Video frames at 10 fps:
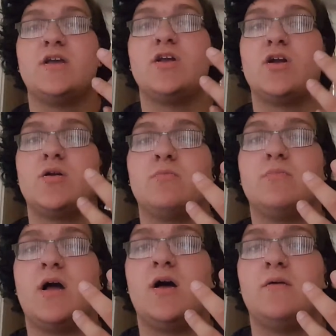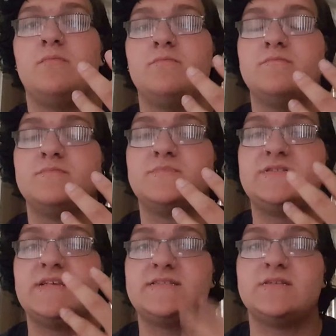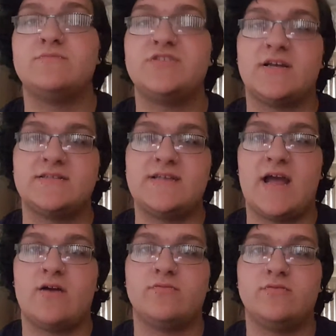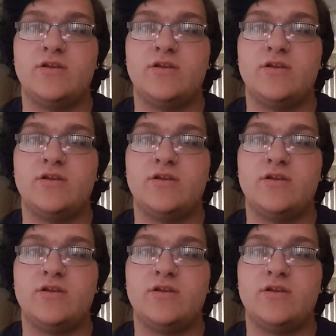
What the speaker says: your system shuts down.